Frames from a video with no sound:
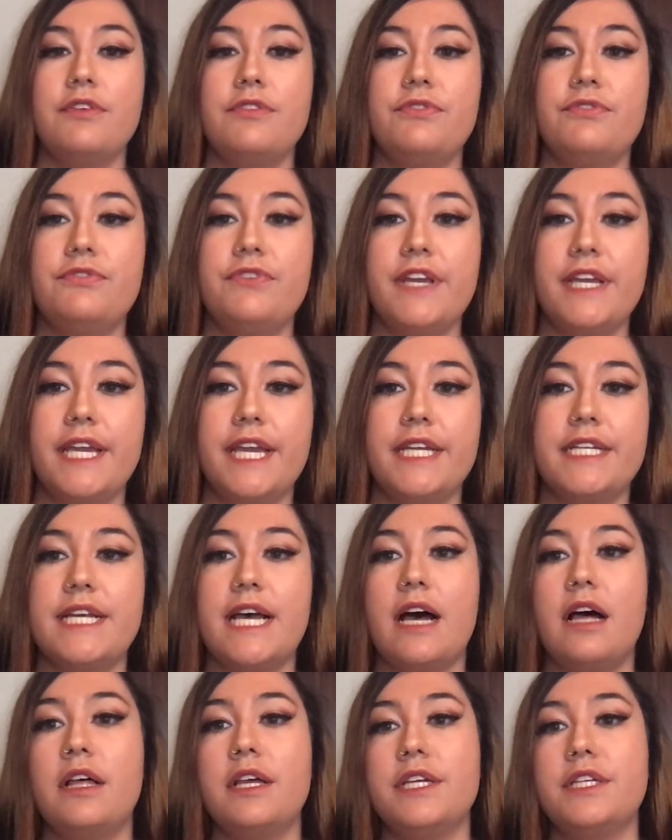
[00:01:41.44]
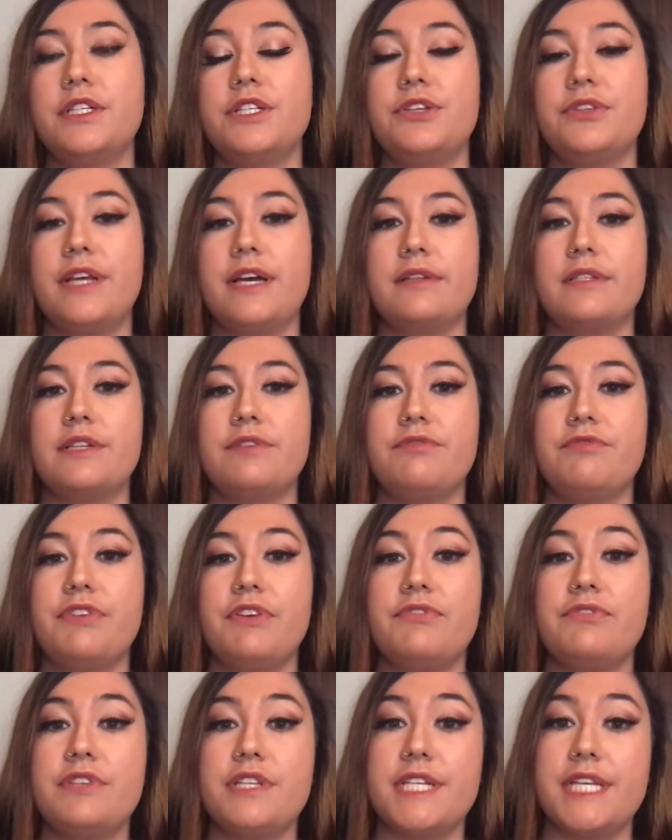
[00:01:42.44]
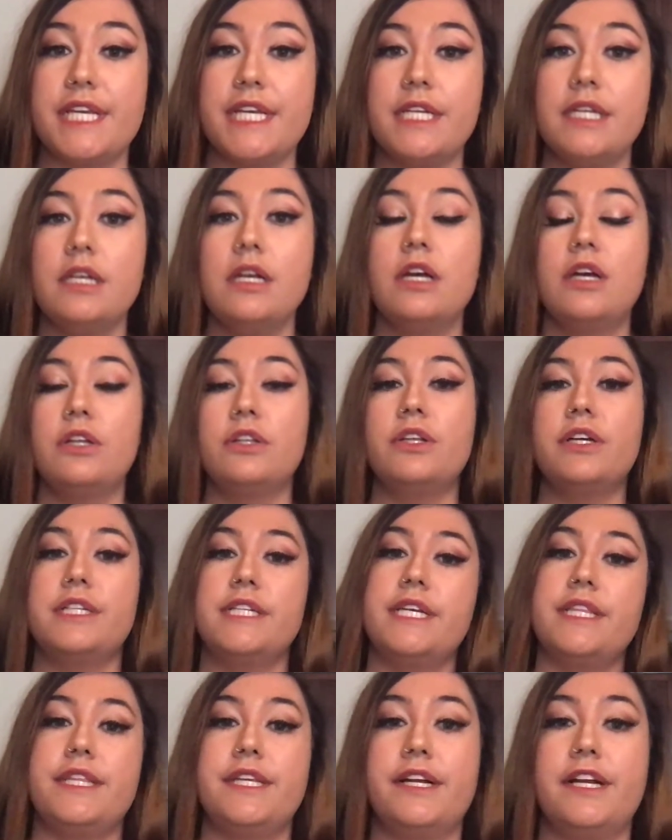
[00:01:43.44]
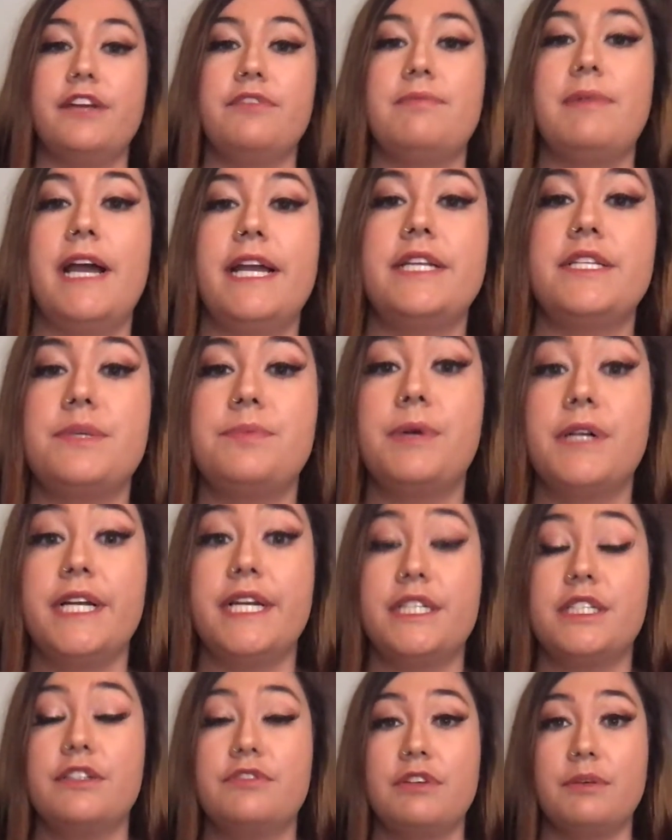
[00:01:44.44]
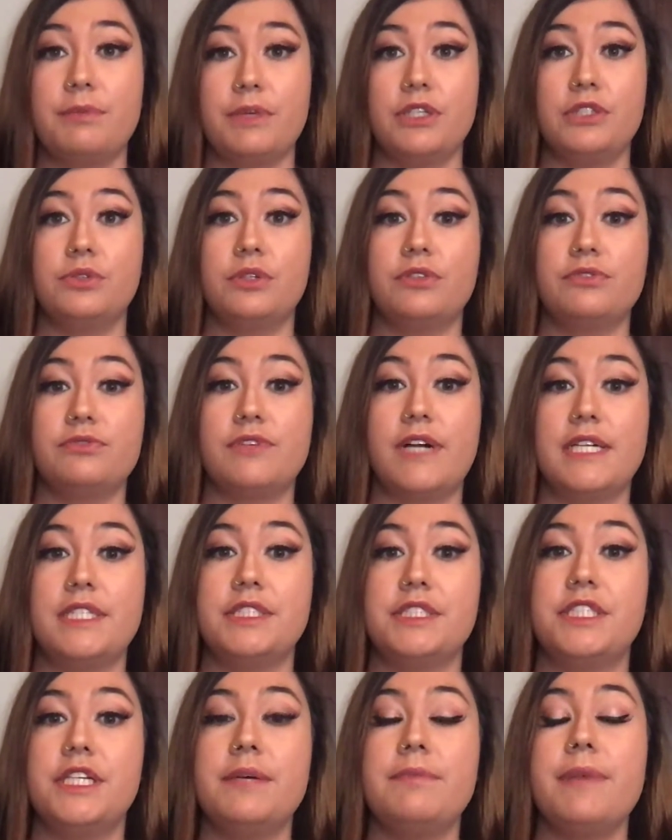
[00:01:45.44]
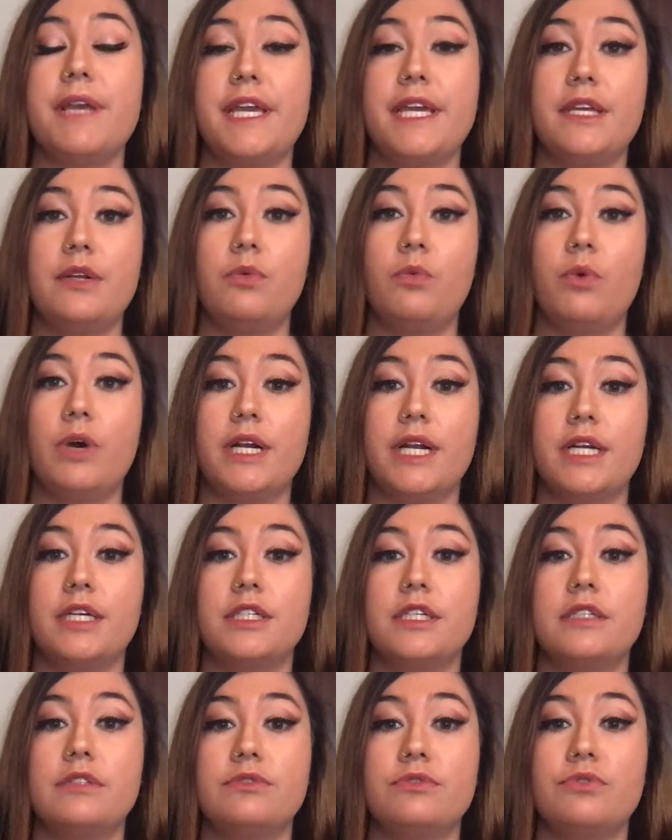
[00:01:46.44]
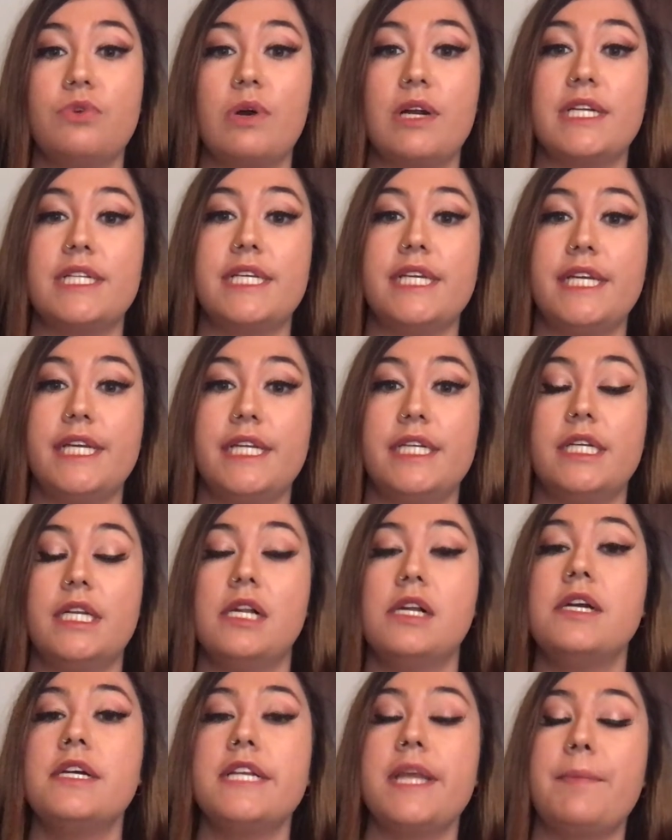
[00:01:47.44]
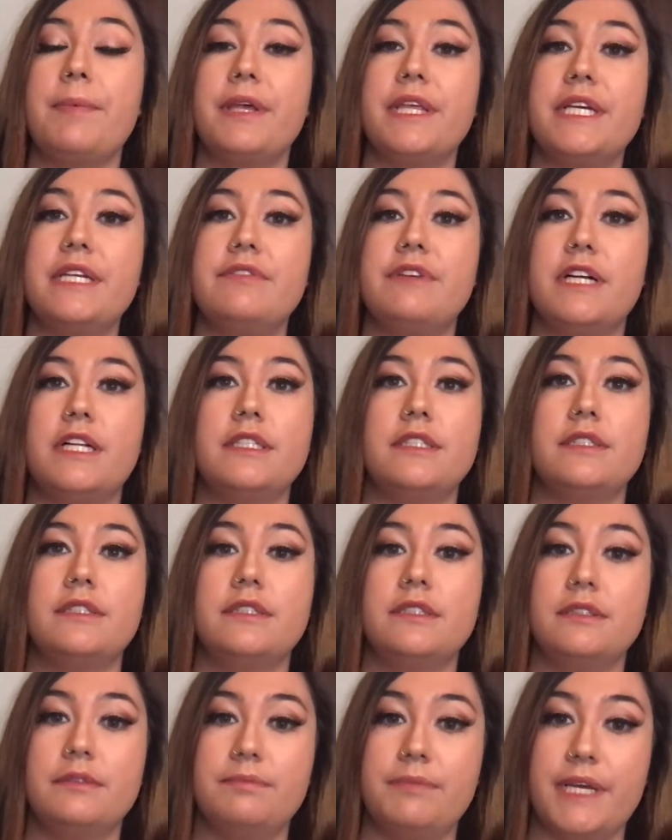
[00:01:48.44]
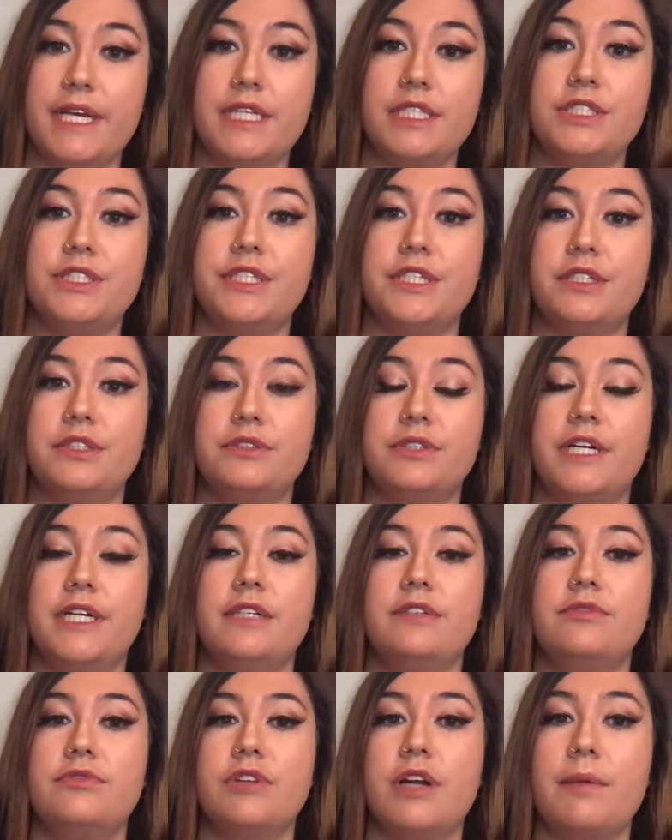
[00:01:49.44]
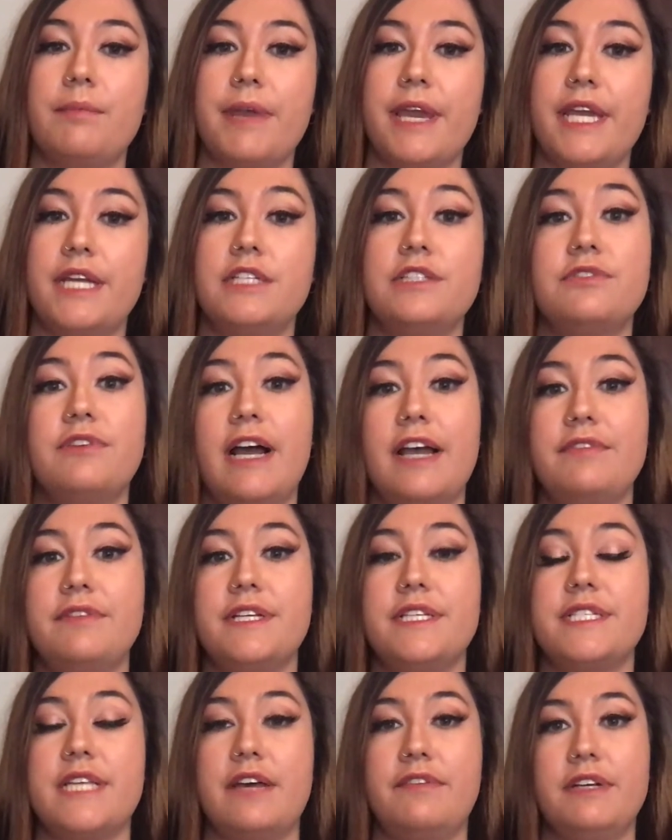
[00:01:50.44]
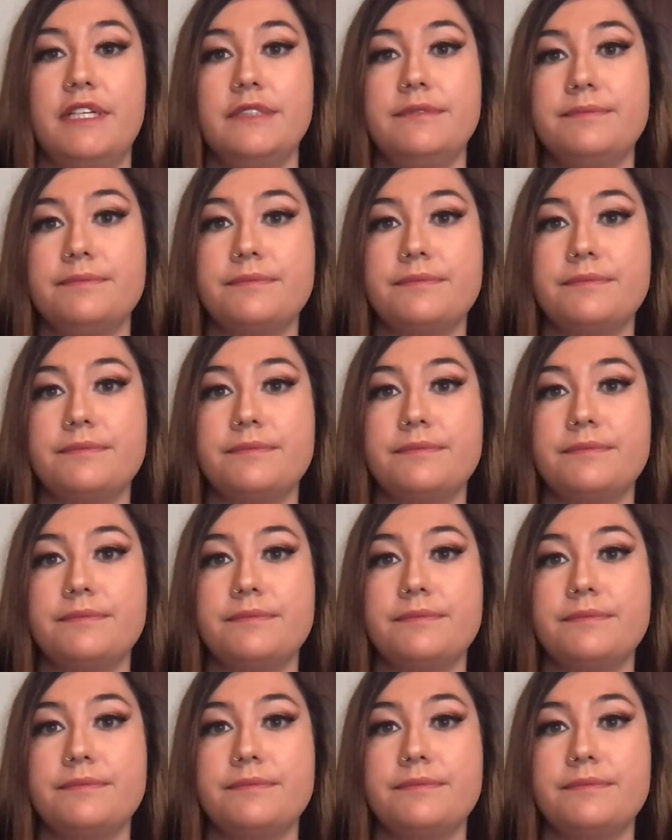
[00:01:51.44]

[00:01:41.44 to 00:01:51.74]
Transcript: Fink et al. In 2015 looked at theory of mind as a predictor for mutual friendship in 114 typically developing children from age 5 to 7.